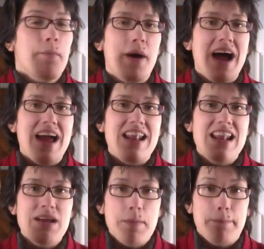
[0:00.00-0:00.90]
But
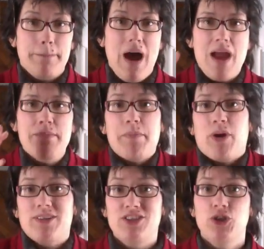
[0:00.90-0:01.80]
I'm a
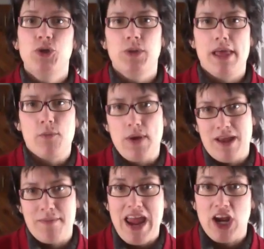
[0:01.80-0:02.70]
person who, when
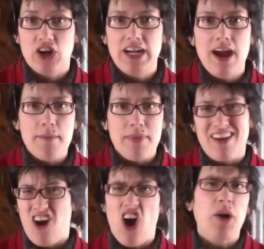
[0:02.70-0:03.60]
I'm angry, I'm like
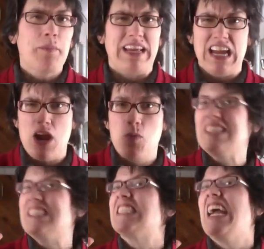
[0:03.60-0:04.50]
a harpy. I
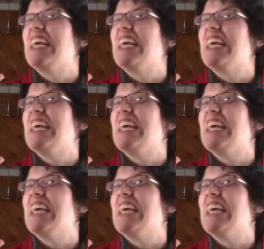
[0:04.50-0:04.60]
want to